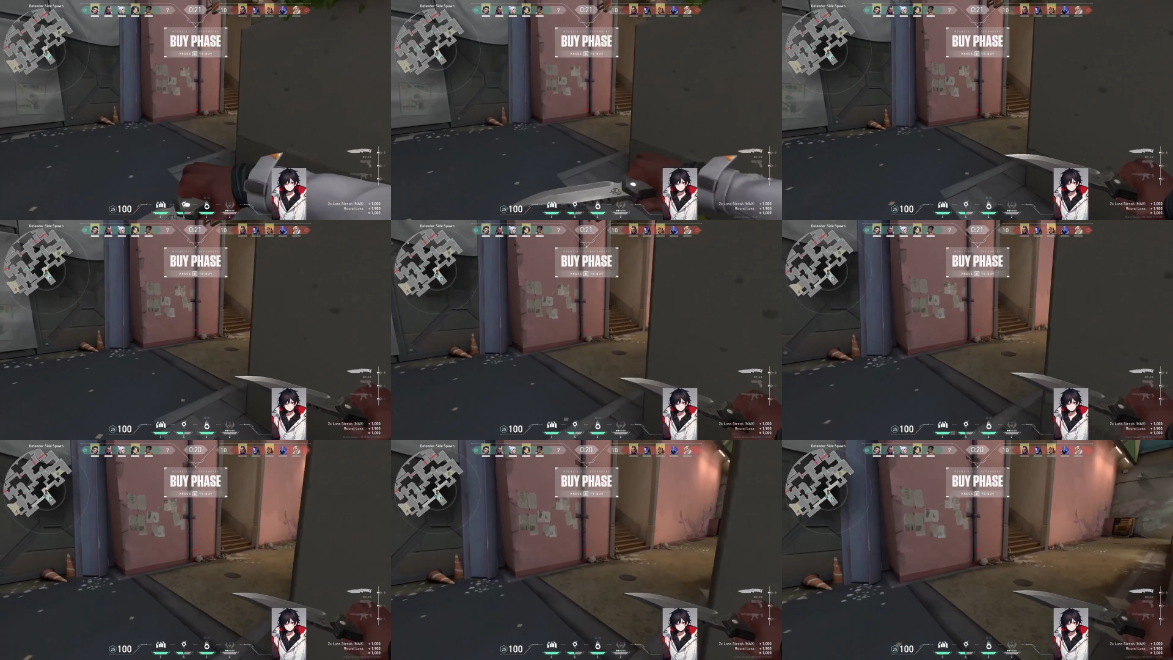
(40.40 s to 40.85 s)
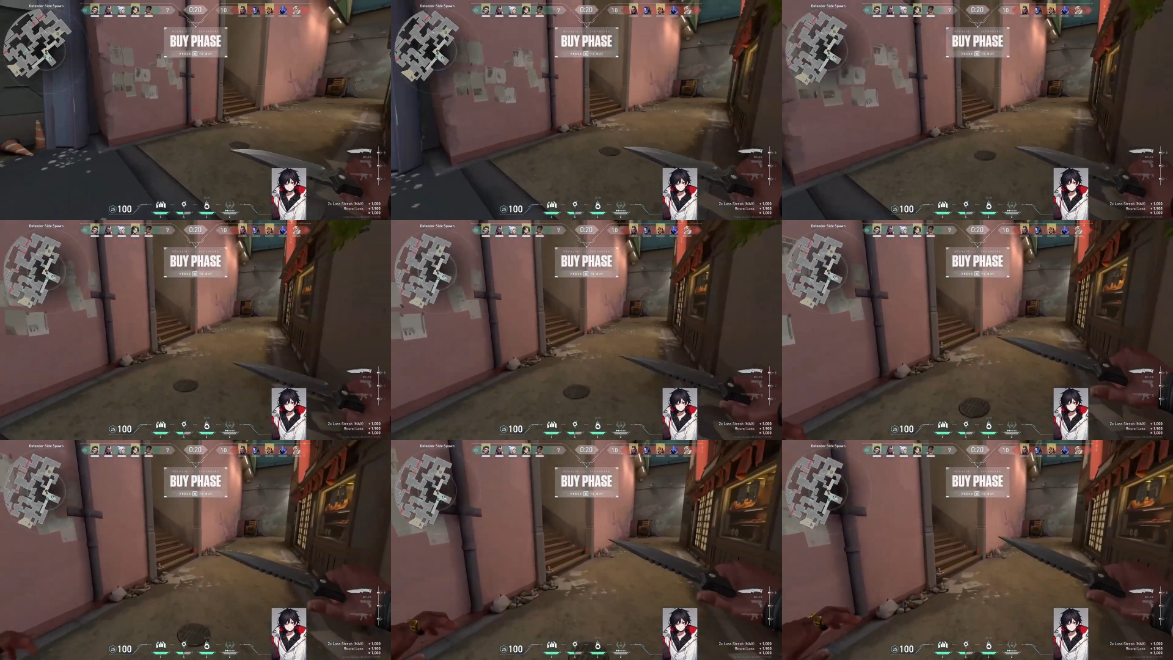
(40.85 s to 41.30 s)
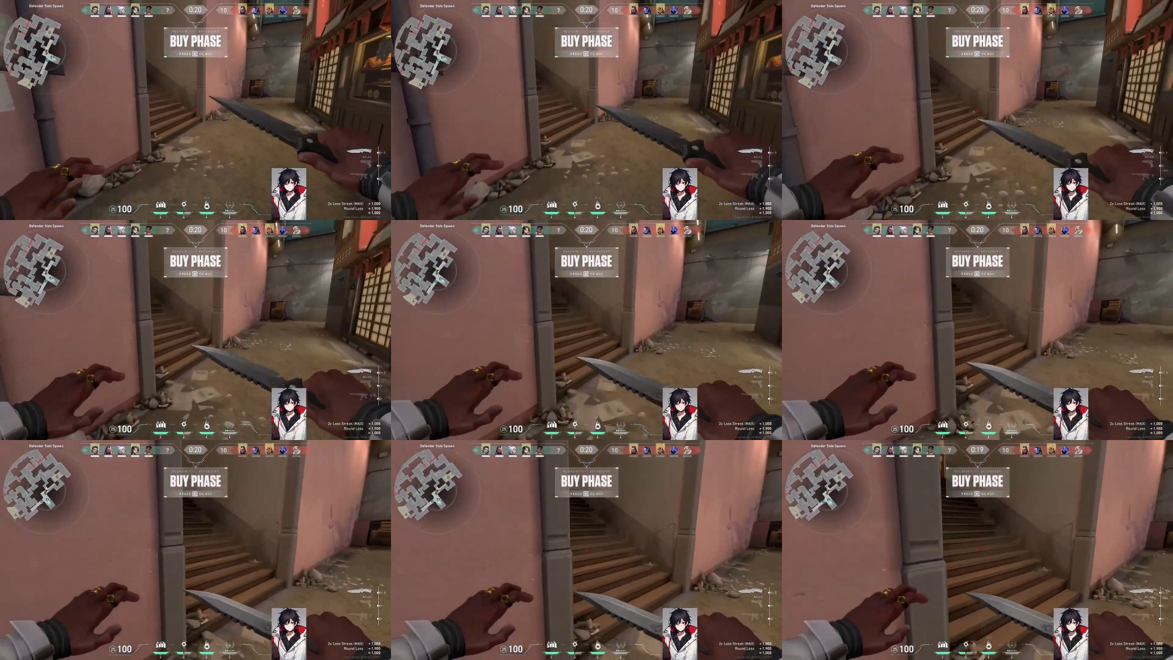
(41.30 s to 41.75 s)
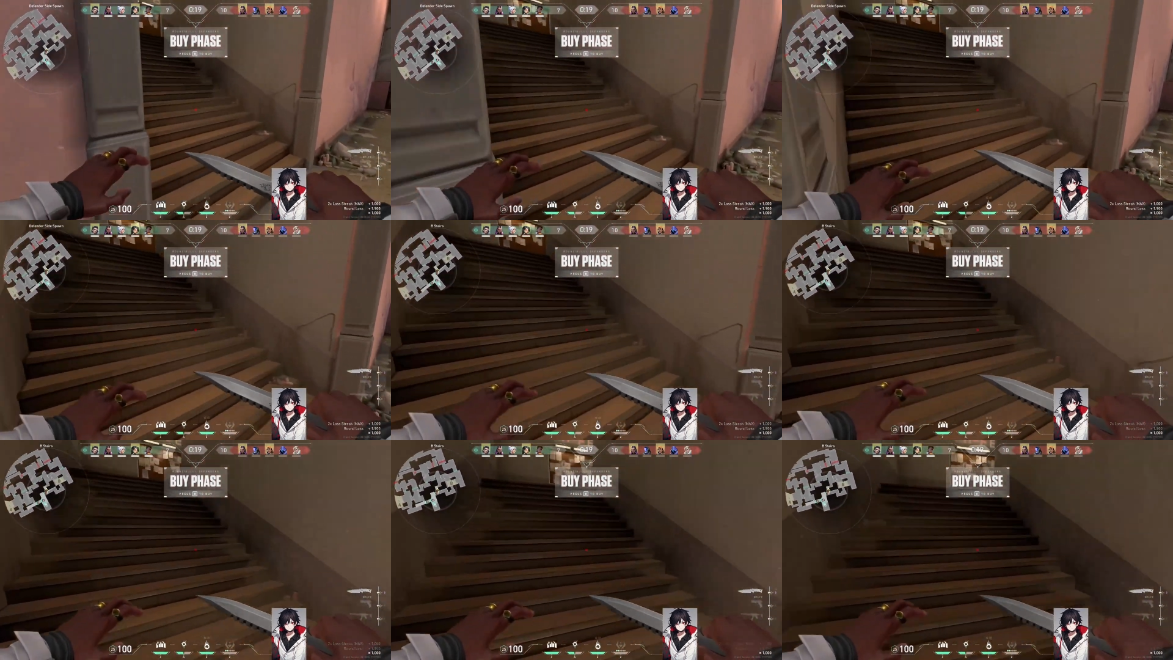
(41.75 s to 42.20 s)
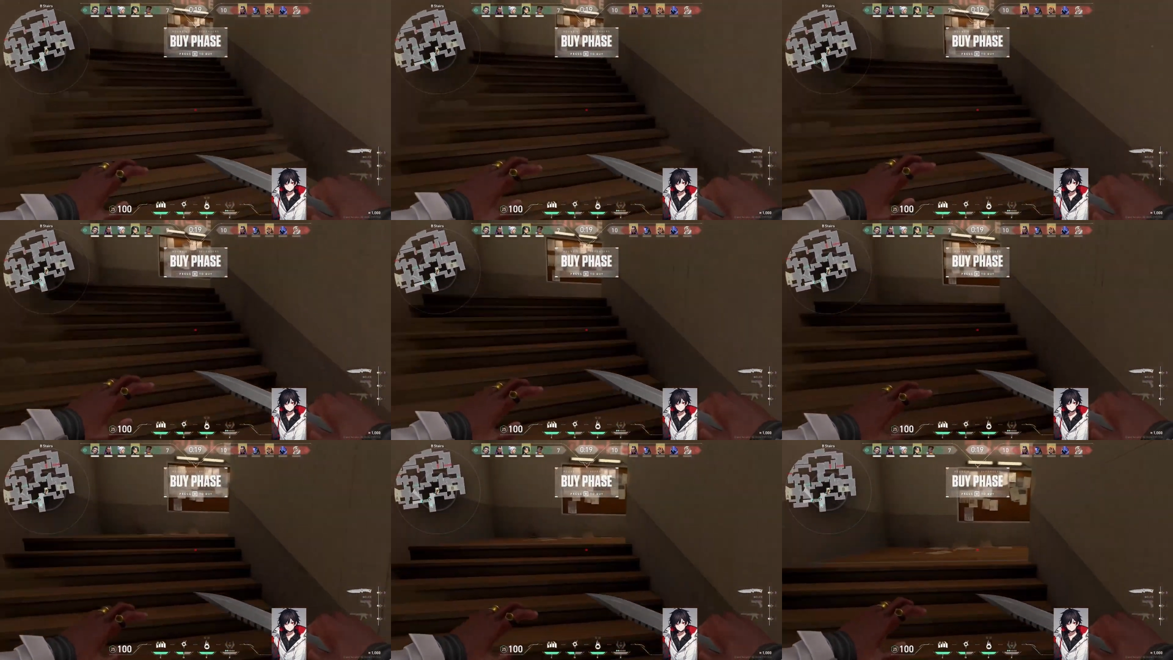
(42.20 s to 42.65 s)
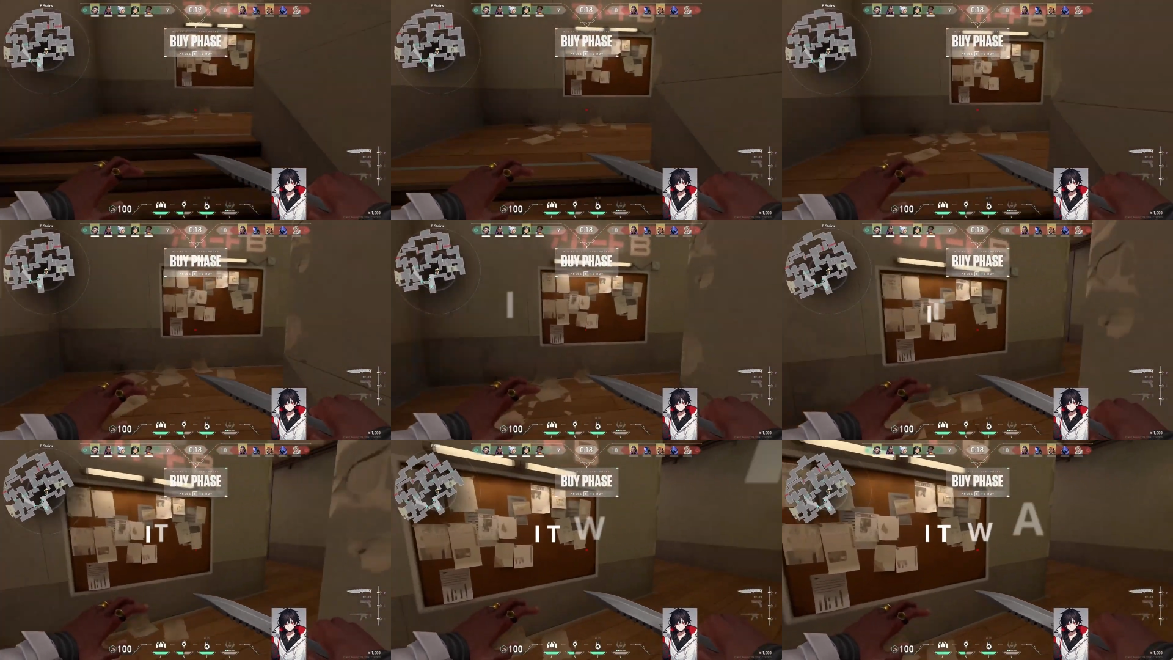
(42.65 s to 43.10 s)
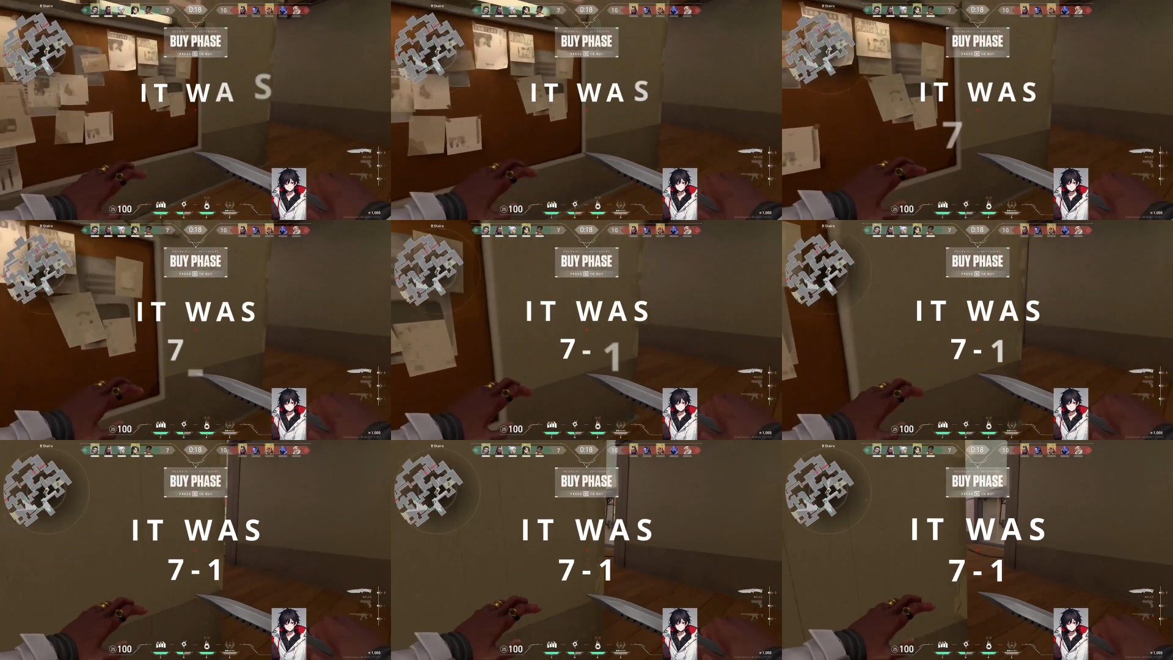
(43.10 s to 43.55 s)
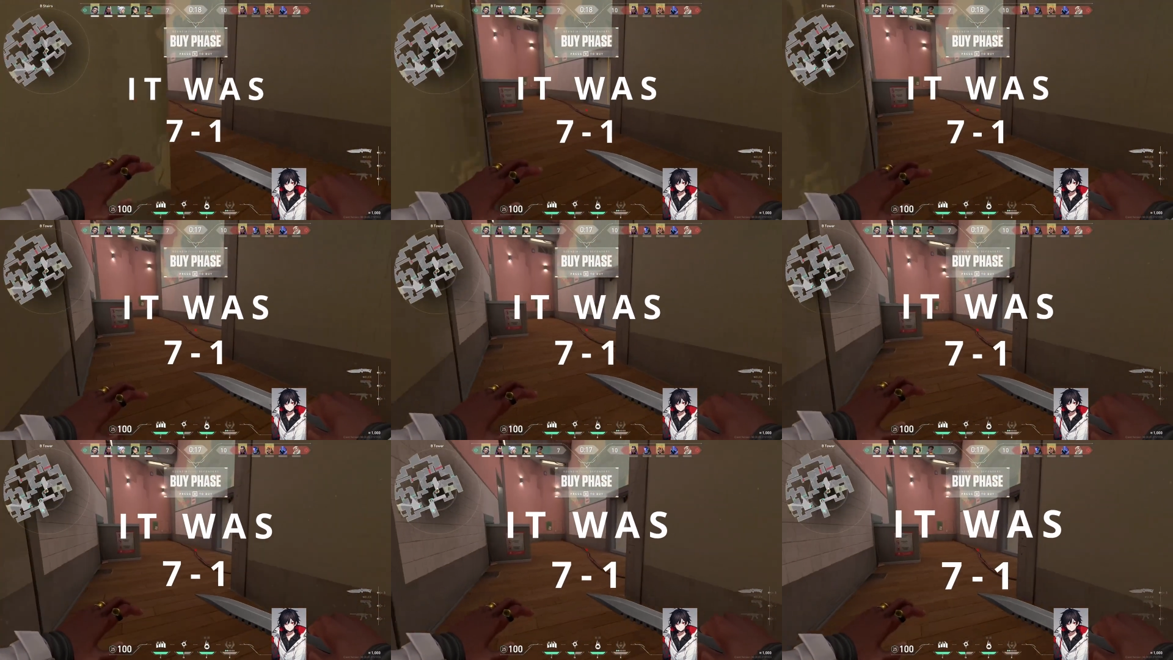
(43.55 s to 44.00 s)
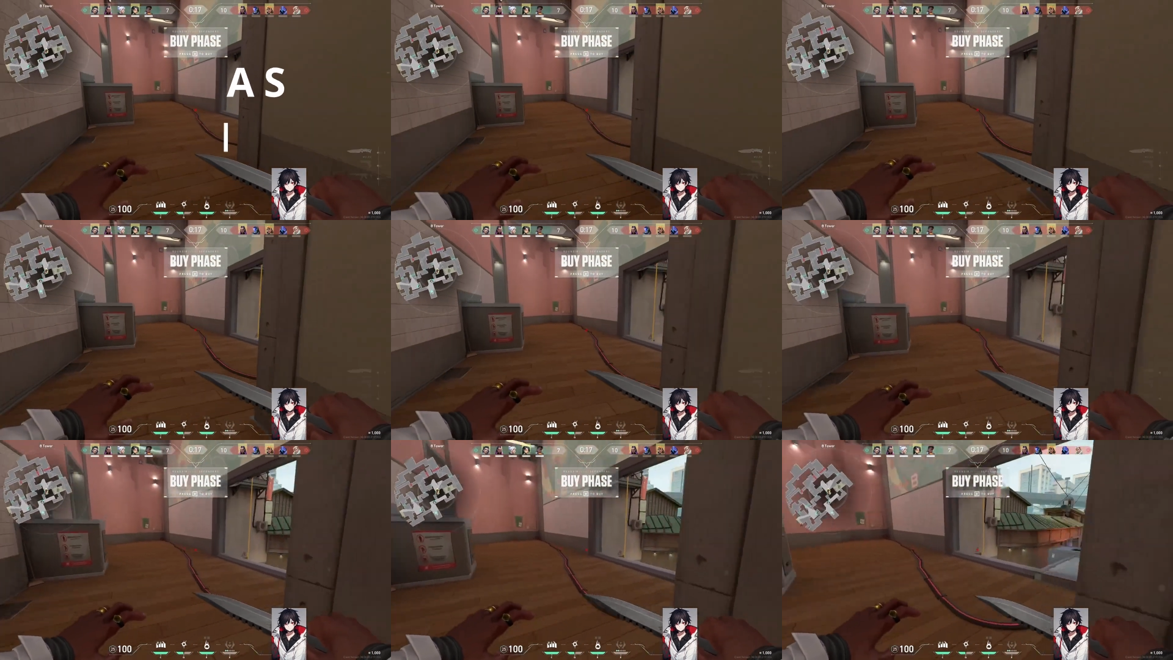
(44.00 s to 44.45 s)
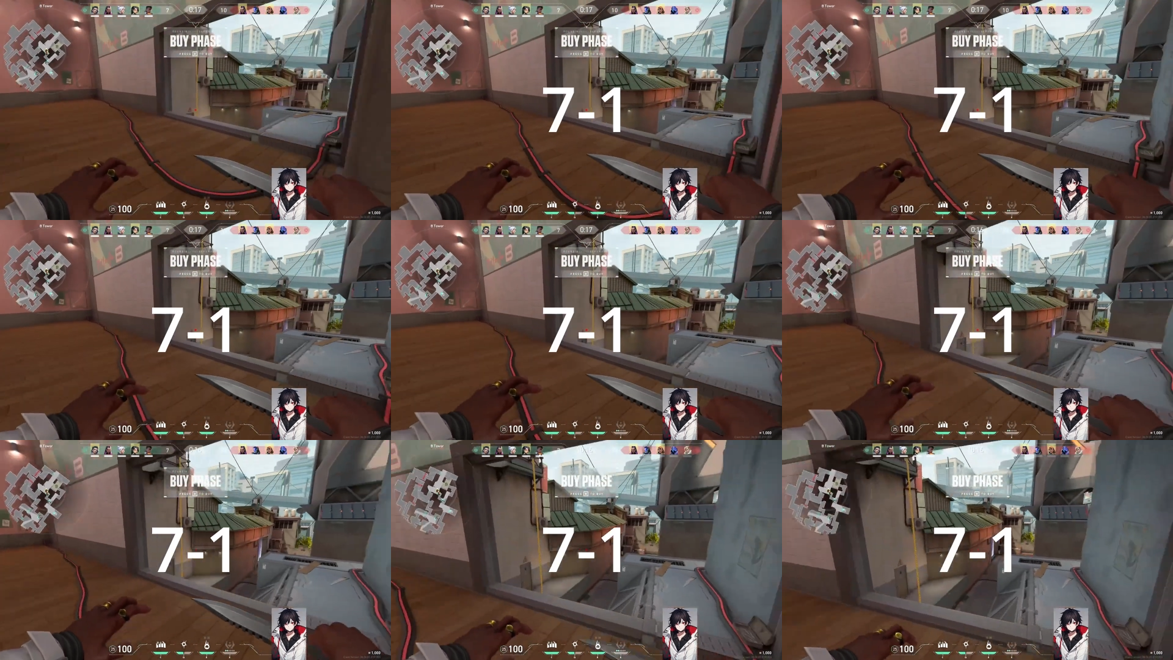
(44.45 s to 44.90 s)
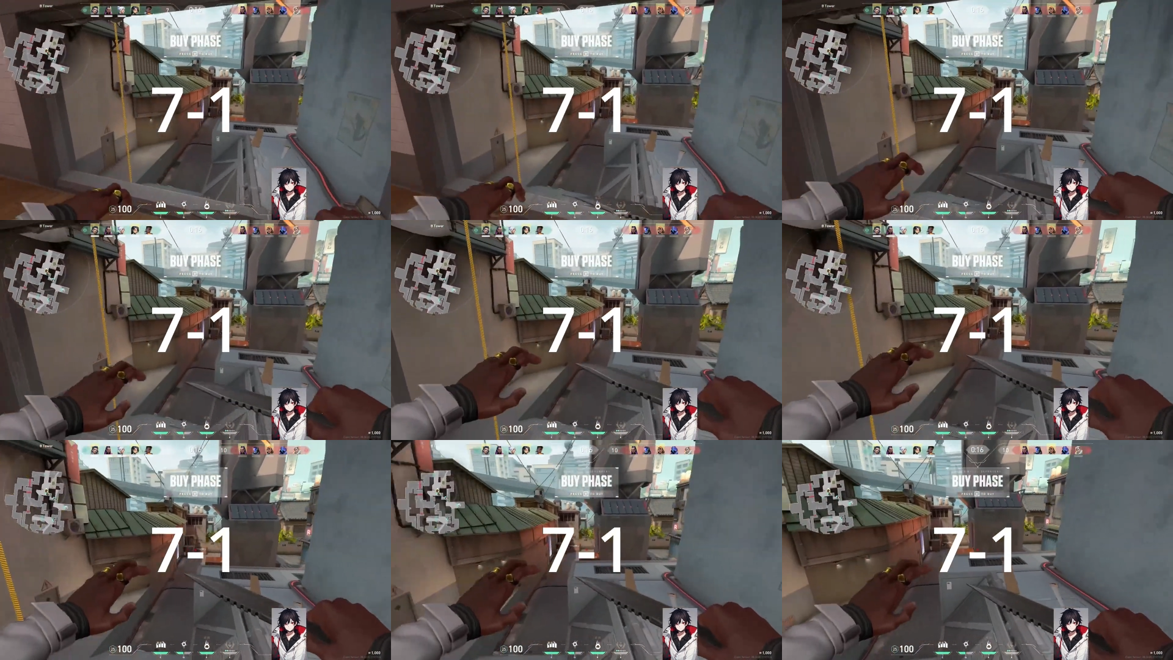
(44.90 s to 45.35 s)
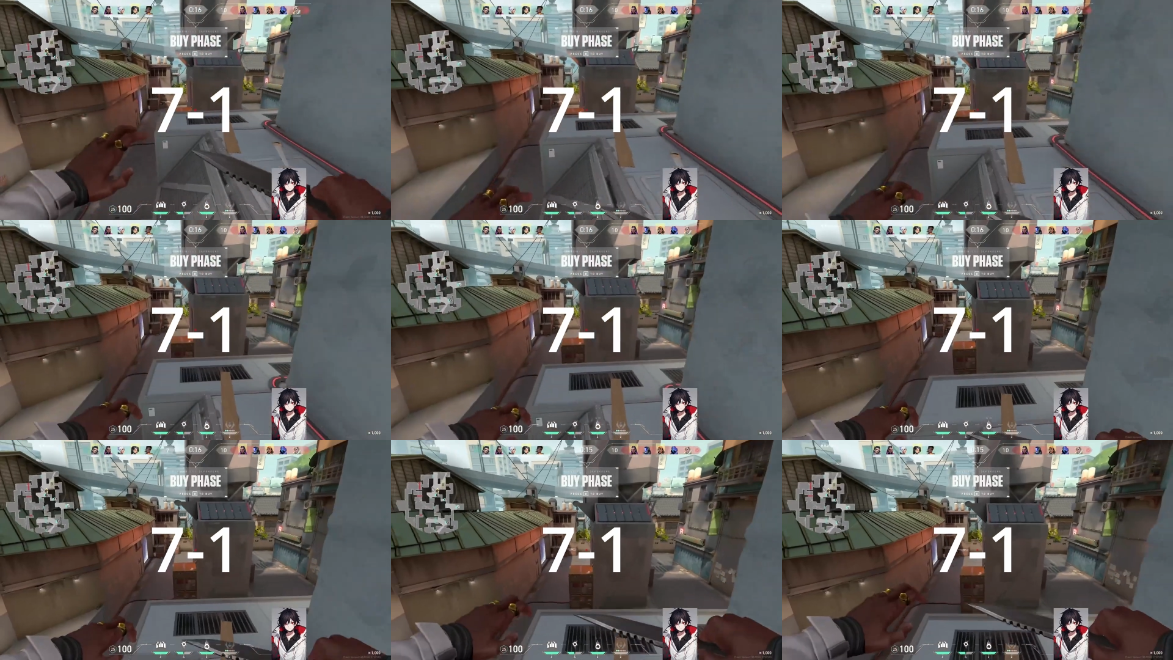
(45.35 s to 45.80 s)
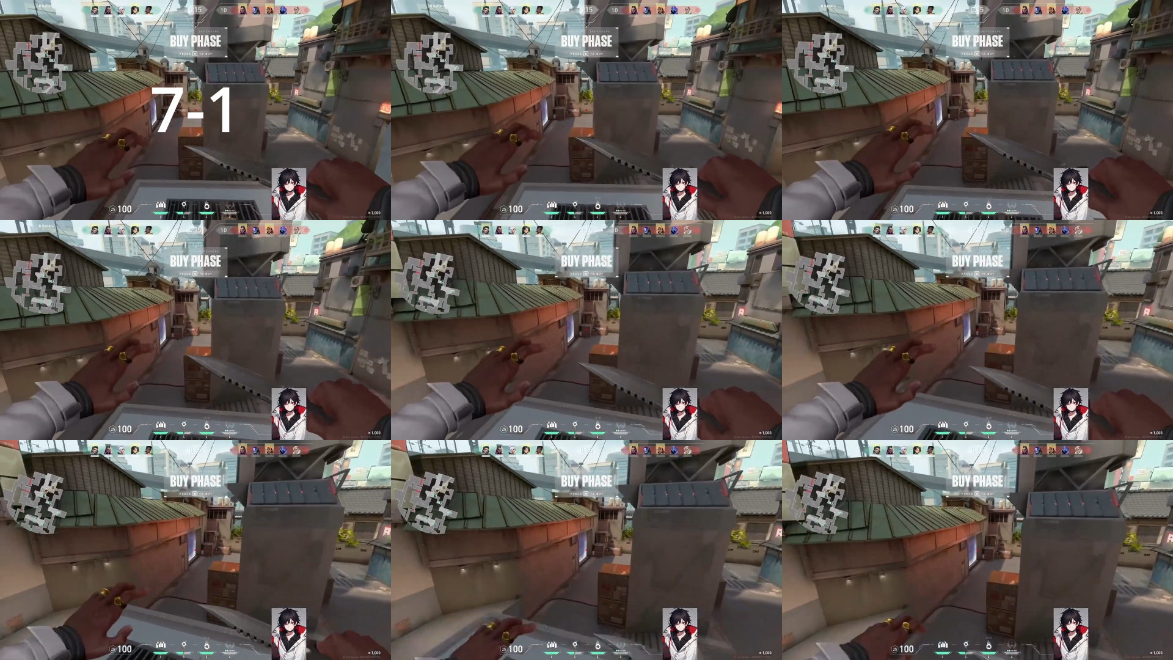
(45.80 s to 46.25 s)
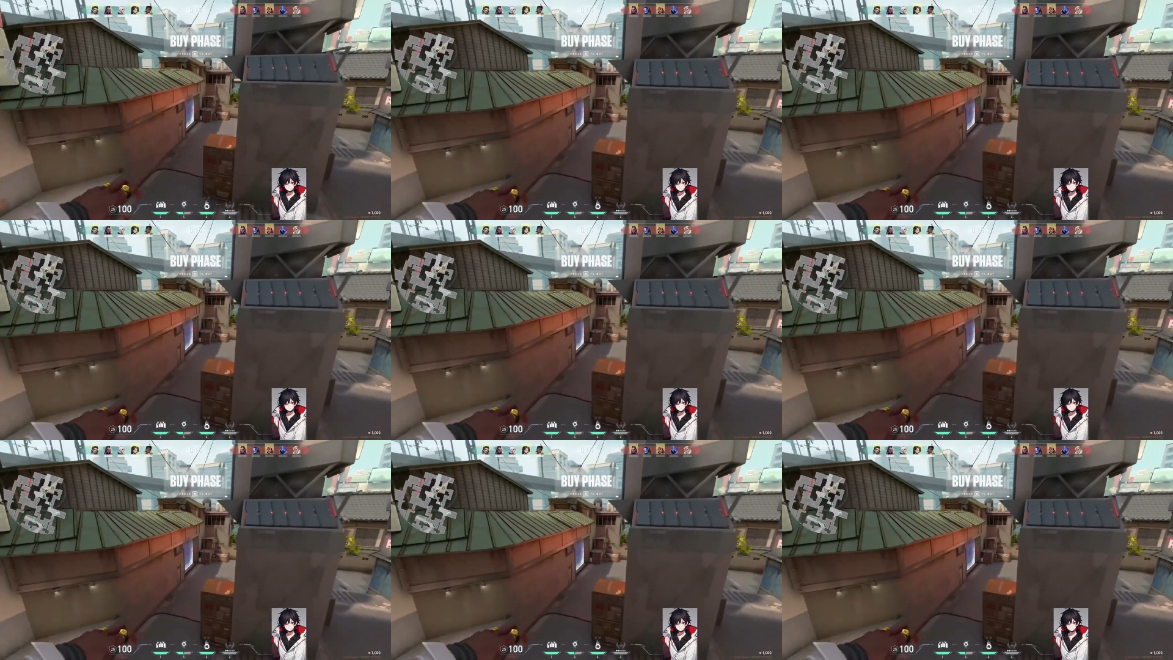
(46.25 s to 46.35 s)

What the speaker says: [unreadable: no face in view]